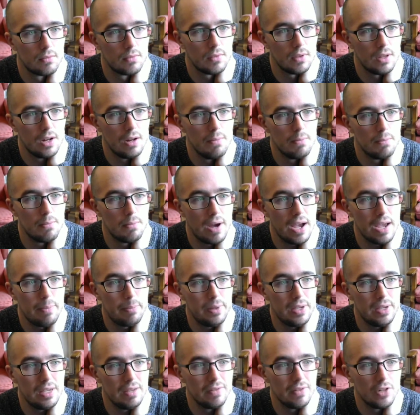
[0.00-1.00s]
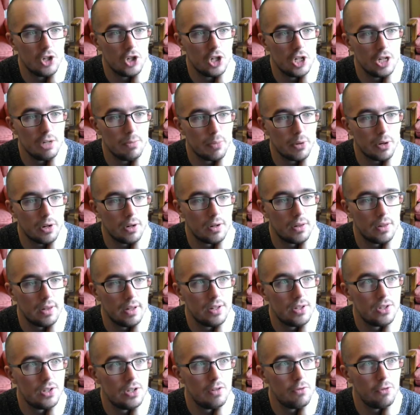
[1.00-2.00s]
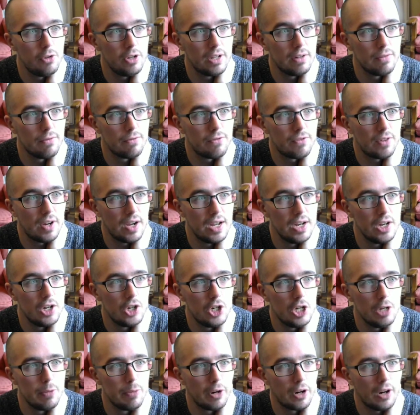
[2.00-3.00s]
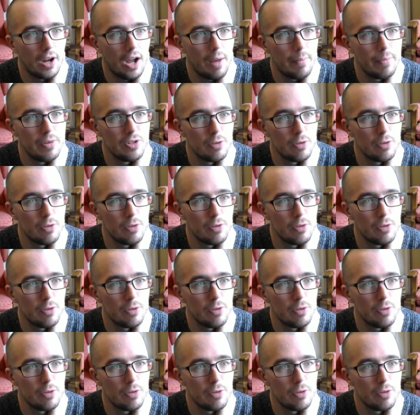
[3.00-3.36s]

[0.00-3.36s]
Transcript: And it might be even cheaper. Let's see if we can find cheaper copies